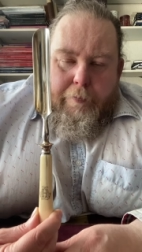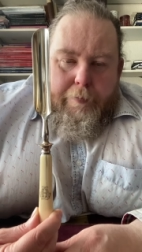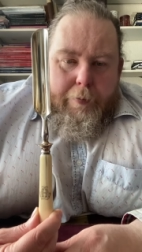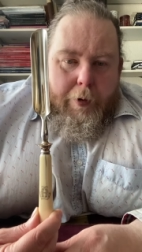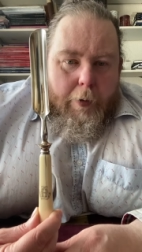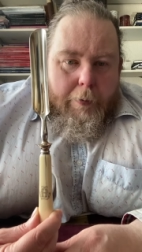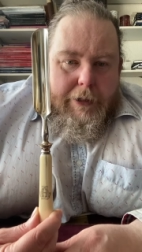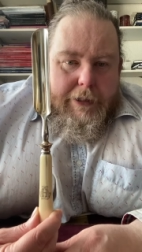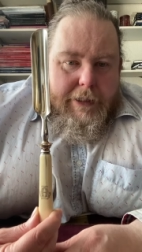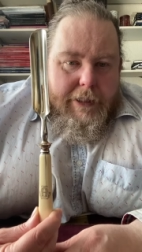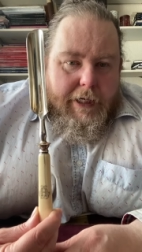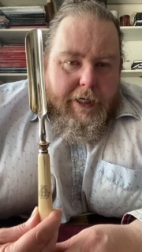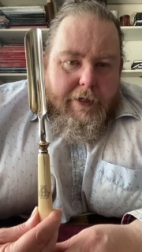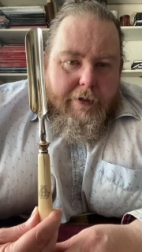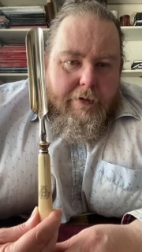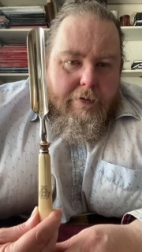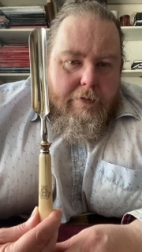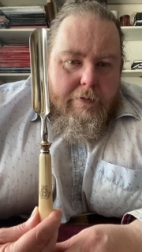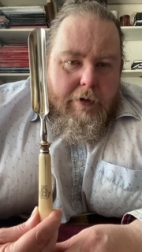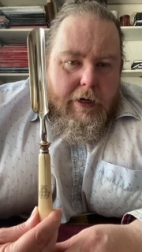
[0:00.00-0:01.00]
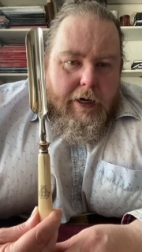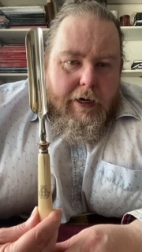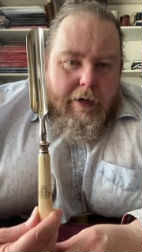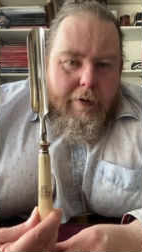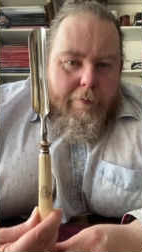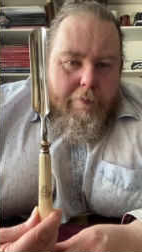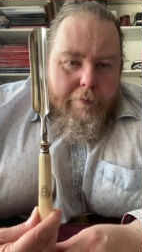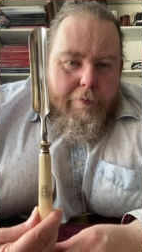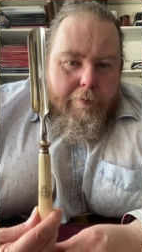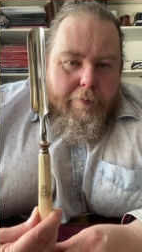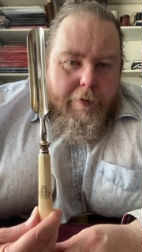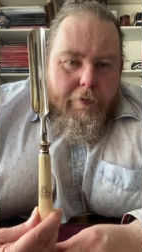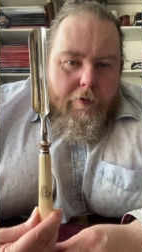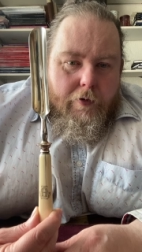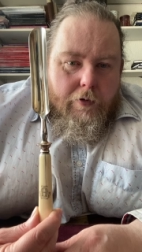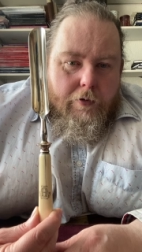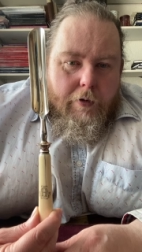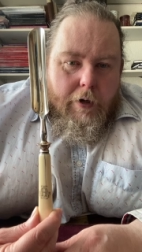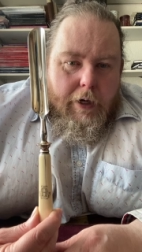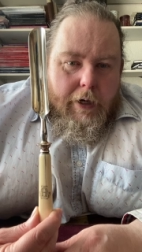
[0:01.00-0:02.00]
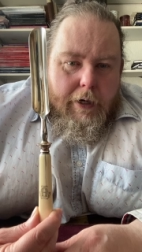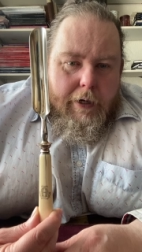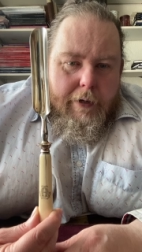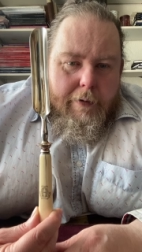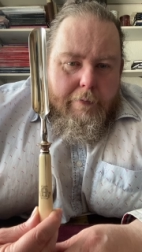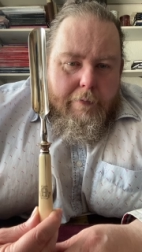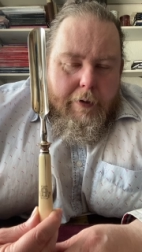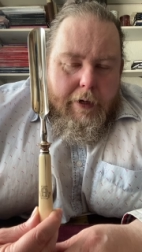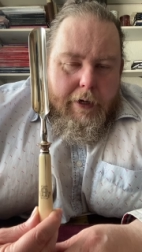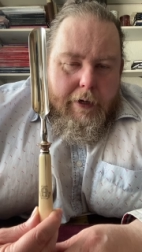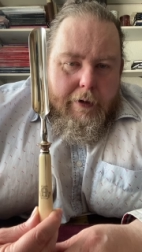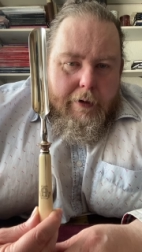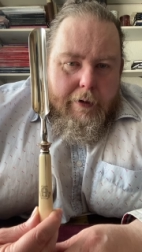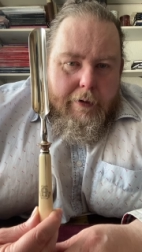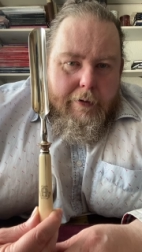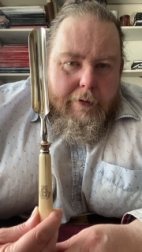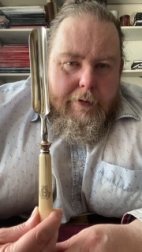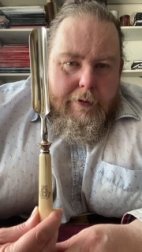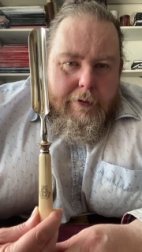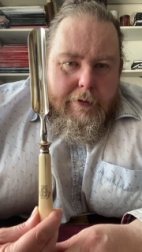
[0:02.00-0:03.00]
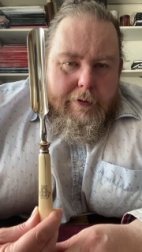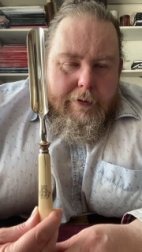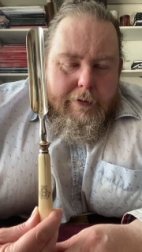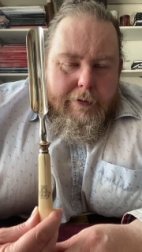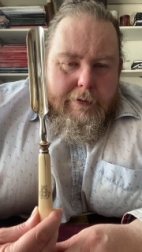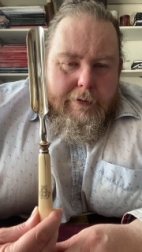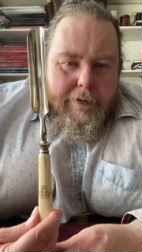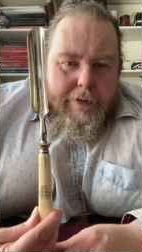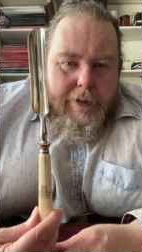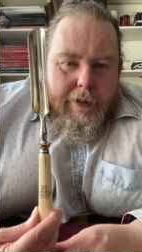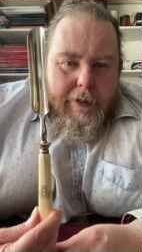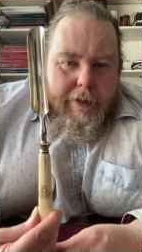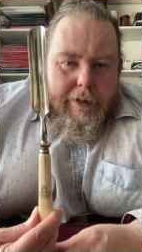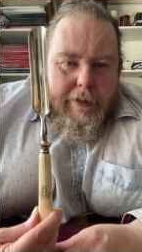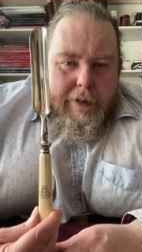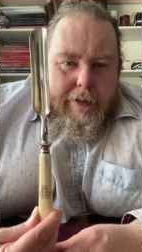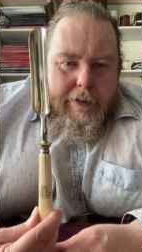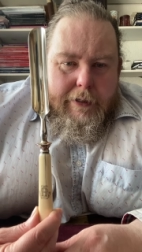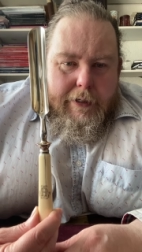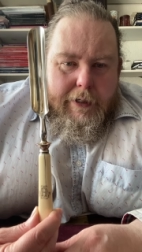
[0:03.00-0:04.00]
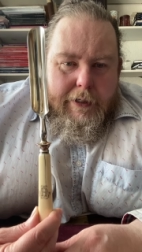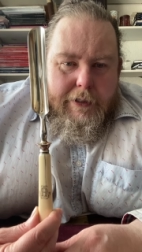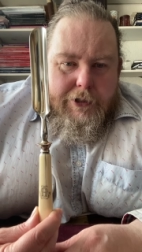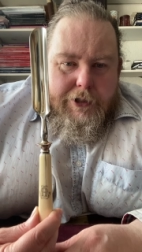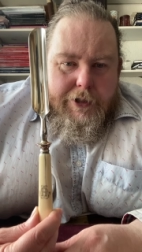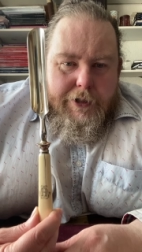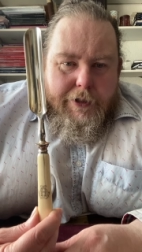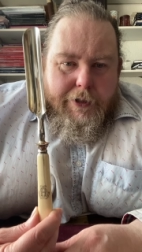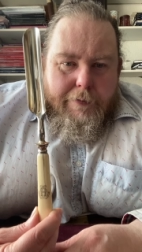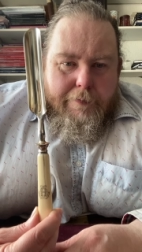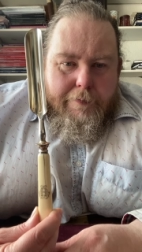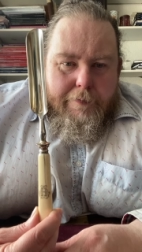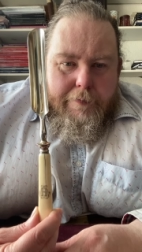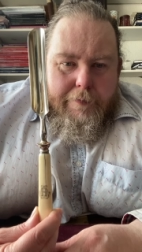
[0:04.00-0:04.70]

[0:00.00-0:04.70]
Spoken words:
pop it in before I die into the